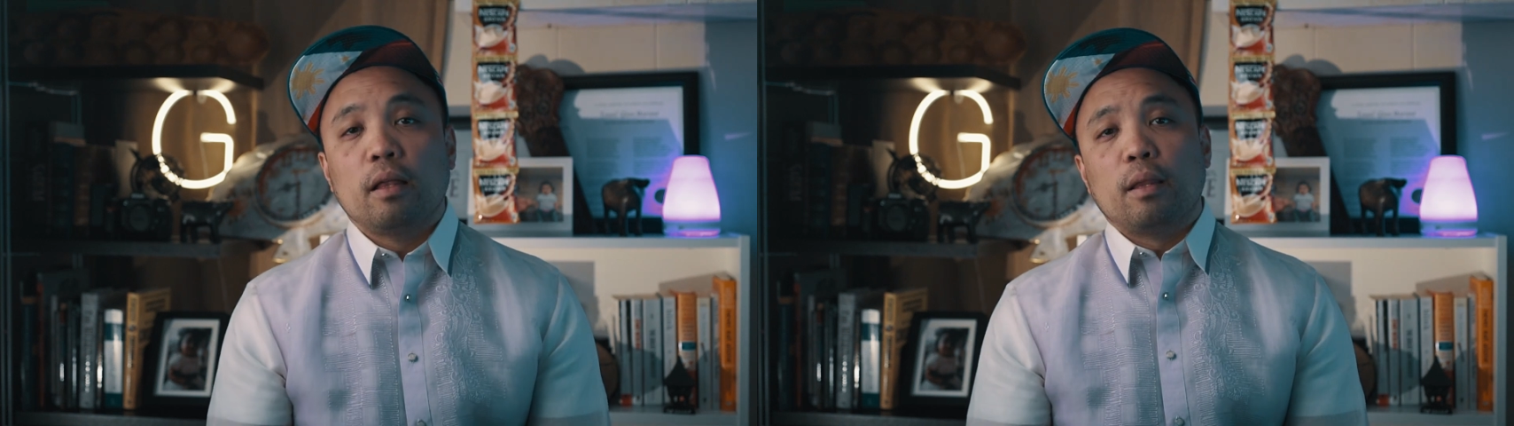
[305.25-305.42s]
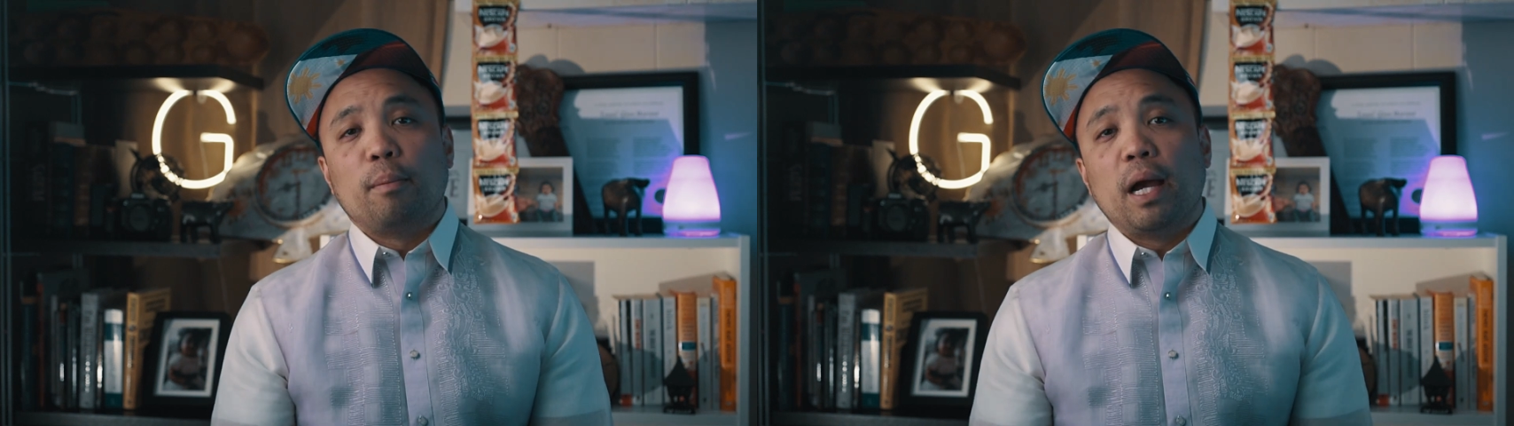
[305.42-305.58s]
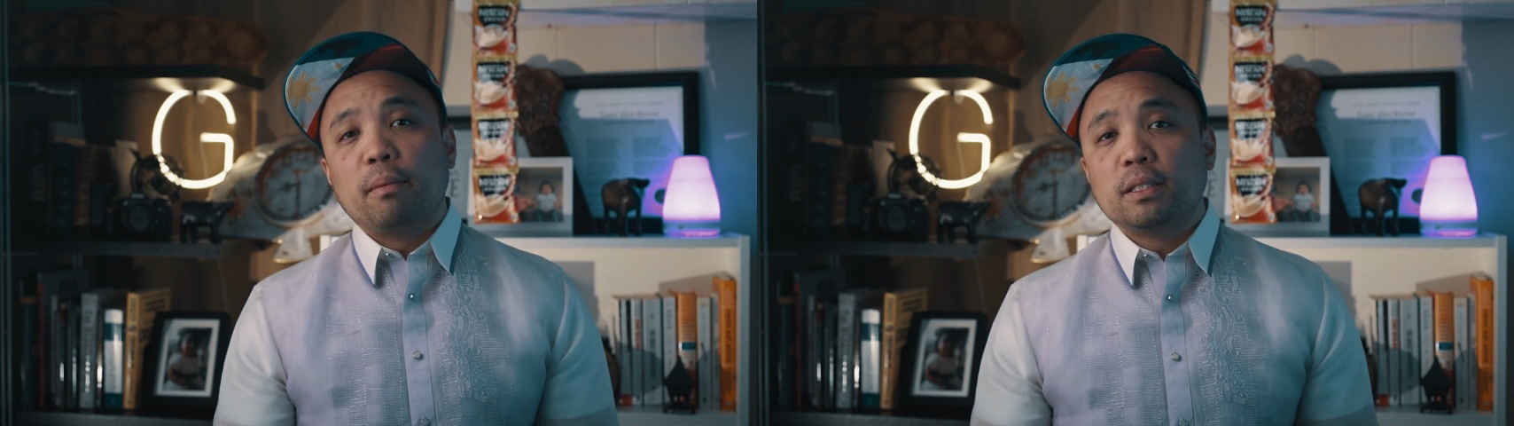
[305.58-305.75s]
The
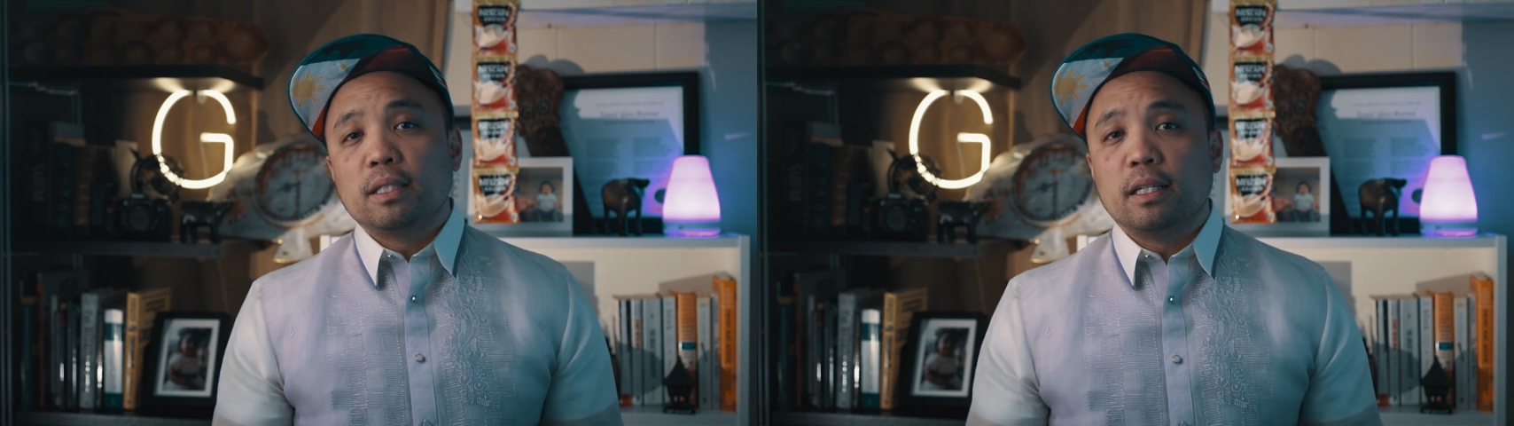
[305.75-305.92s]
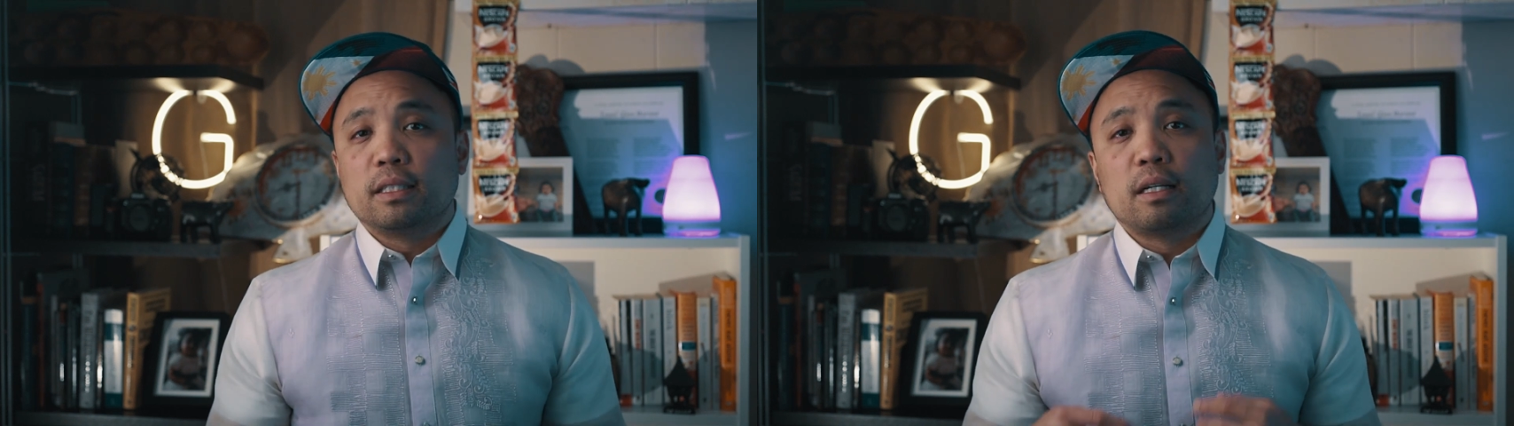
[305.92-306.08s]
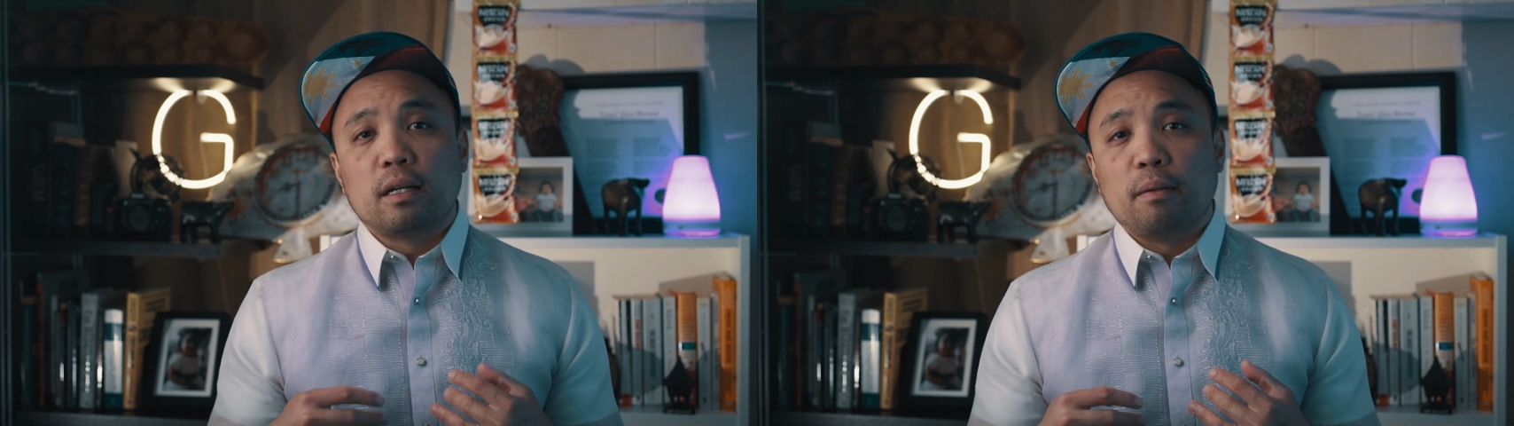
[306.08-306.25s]
Bible
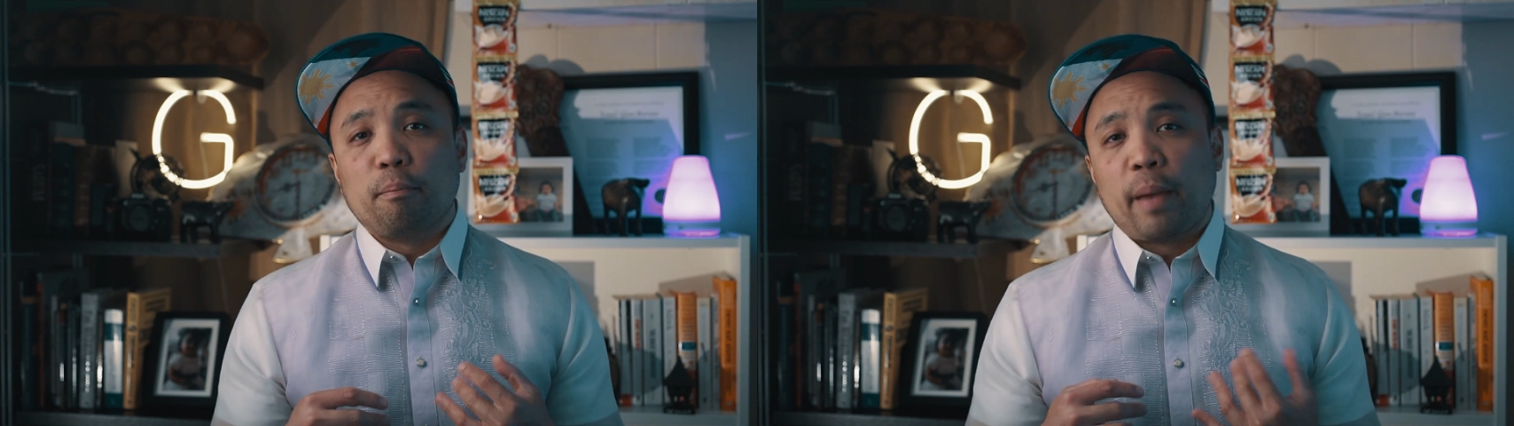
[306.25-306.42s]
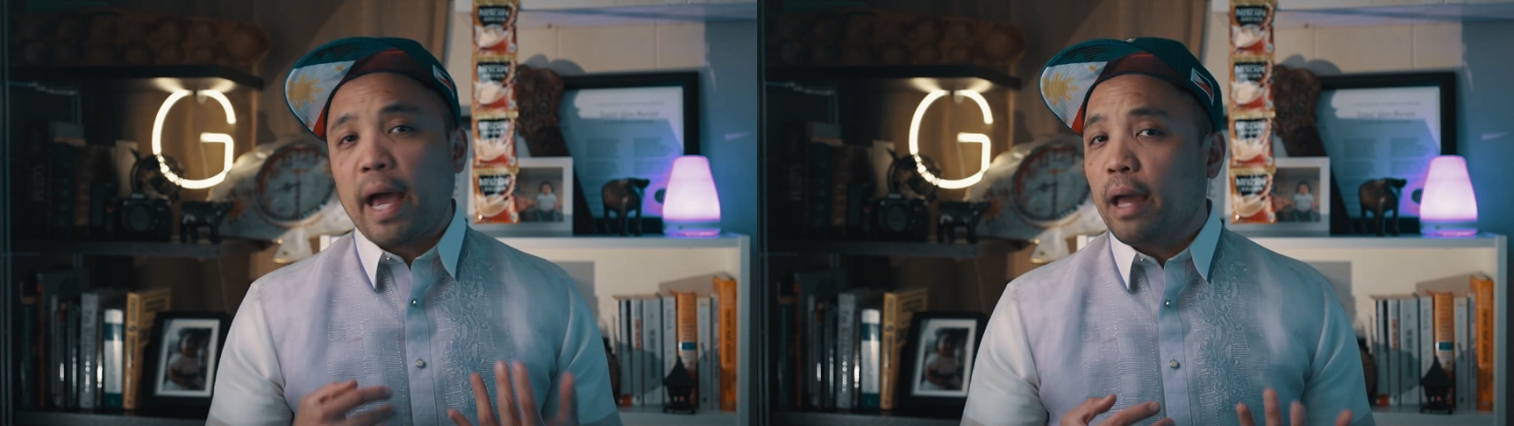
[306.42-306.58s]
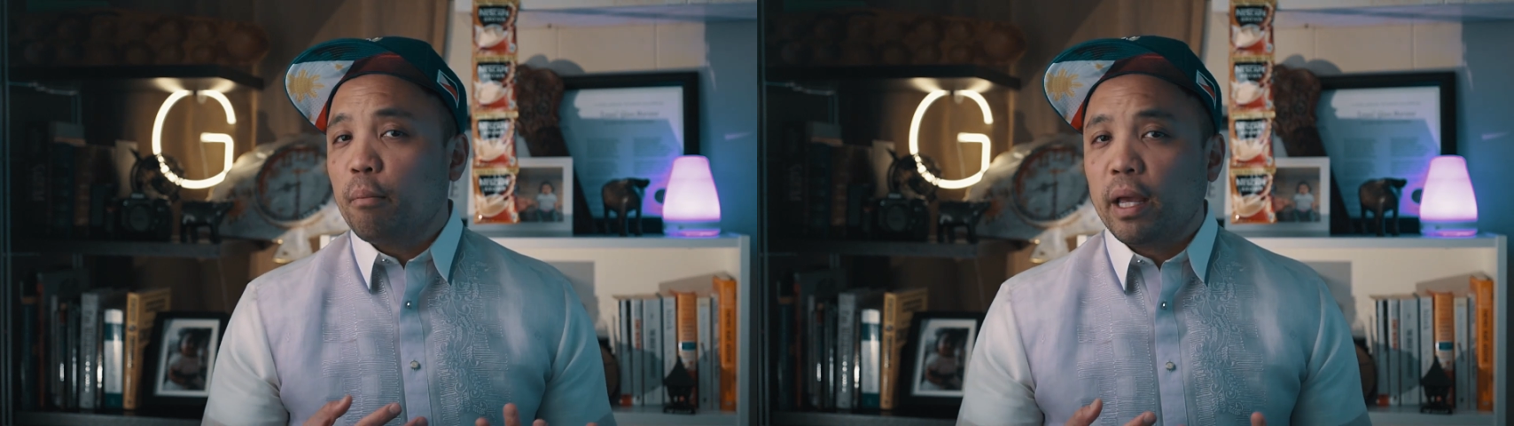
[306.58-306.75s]
says,
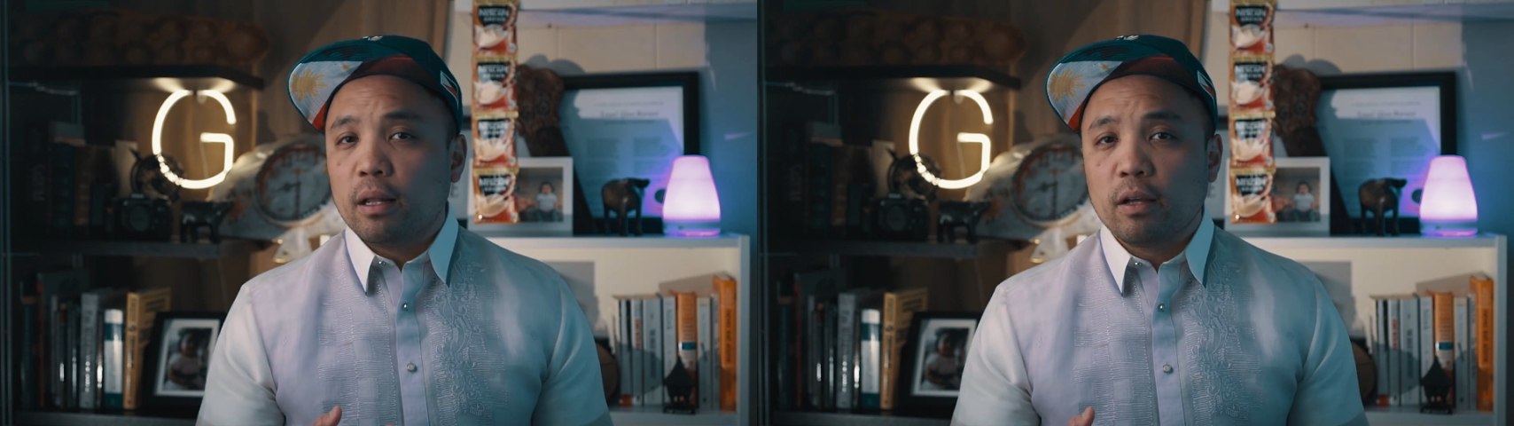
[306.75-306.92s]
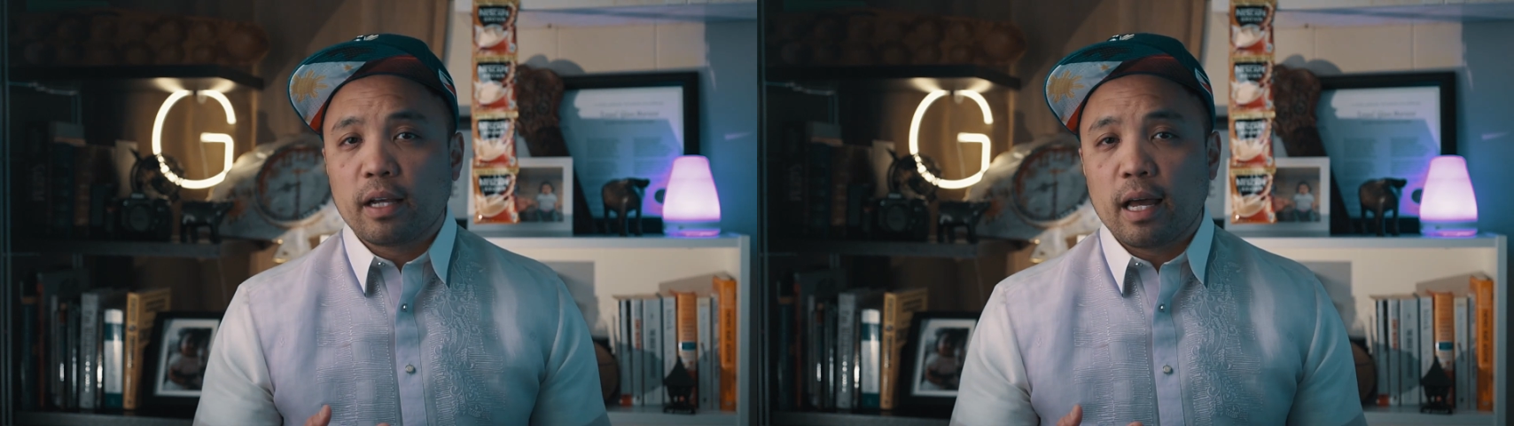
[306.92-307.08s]
Man may look